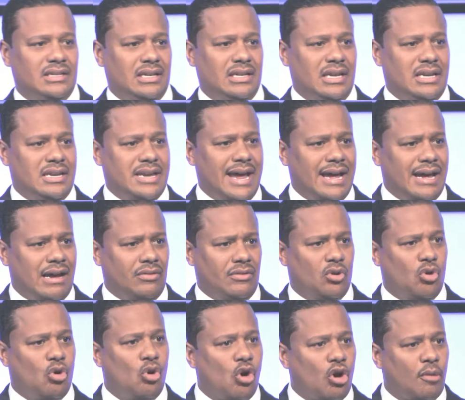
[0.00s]
And now
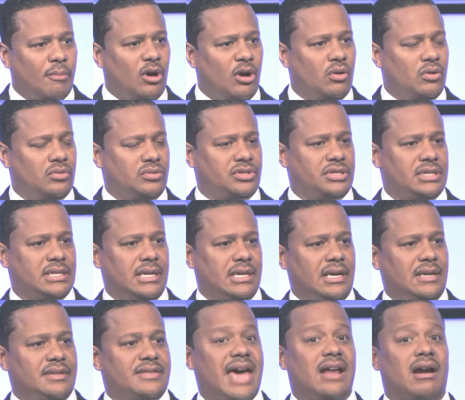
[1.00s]
the hormones
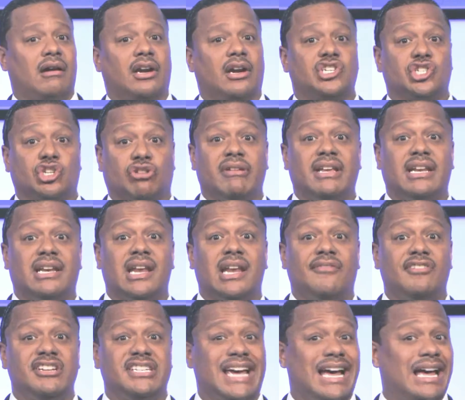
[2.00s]
that are excreted
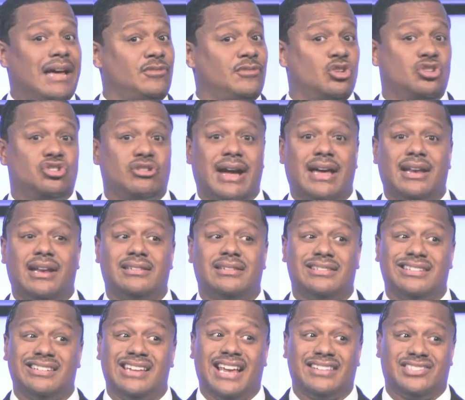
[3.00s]
every time you try to
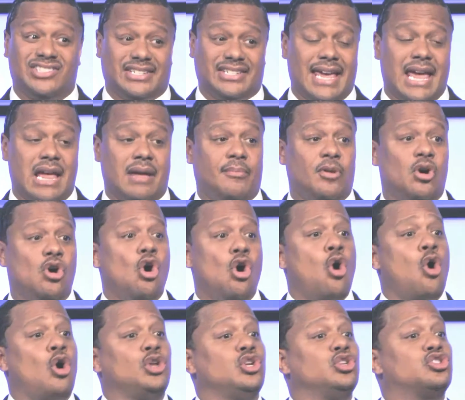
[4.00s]
escape,
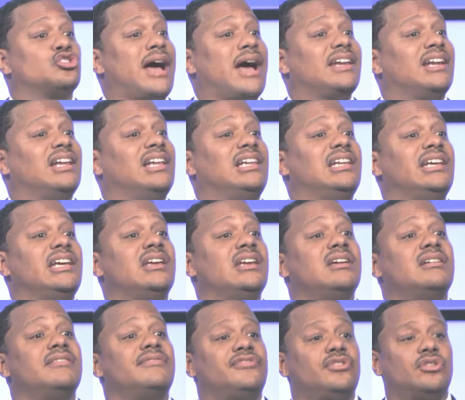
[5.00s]
or you try to
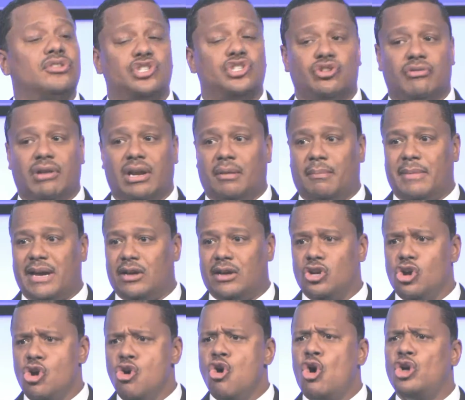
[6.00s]
live your dream out,
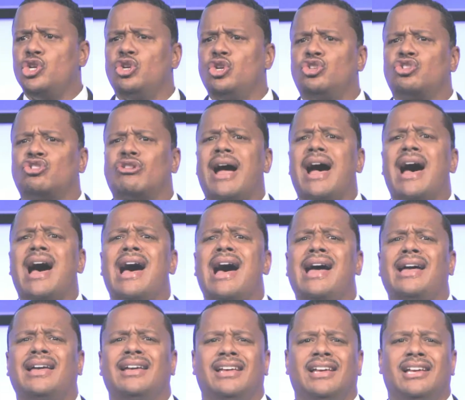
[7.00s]
or you
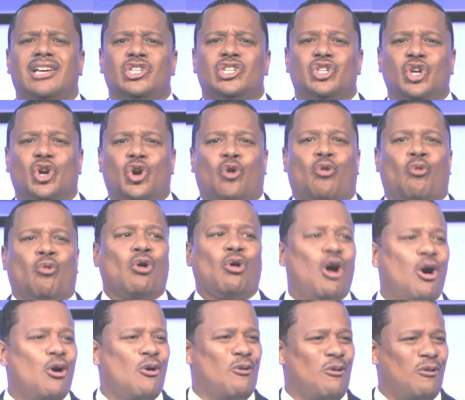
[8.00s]
try to
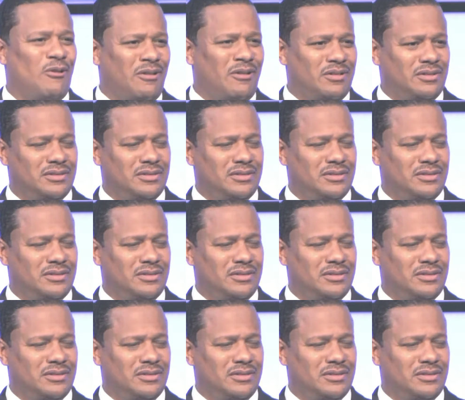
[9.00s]
grow.